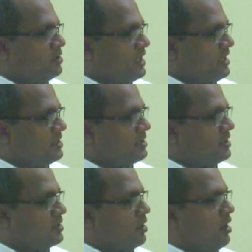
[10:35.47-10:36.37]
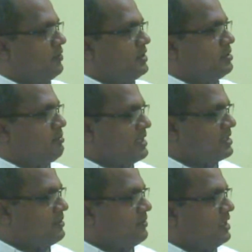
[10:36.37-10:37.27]
the genesis of this
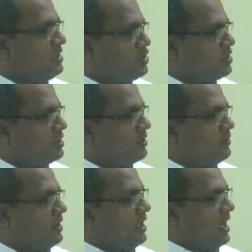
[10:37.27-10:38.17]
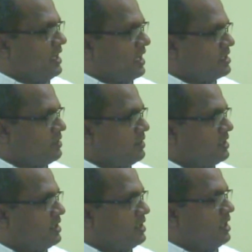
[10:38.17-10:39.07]
massive initiative and
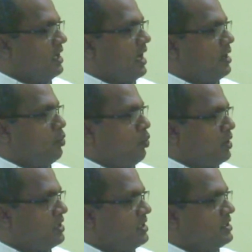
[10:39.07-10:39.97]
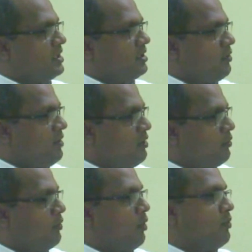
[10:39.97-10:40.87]
activity, and what is the
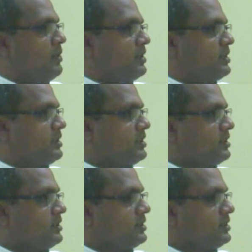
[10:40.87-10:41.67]
way forward?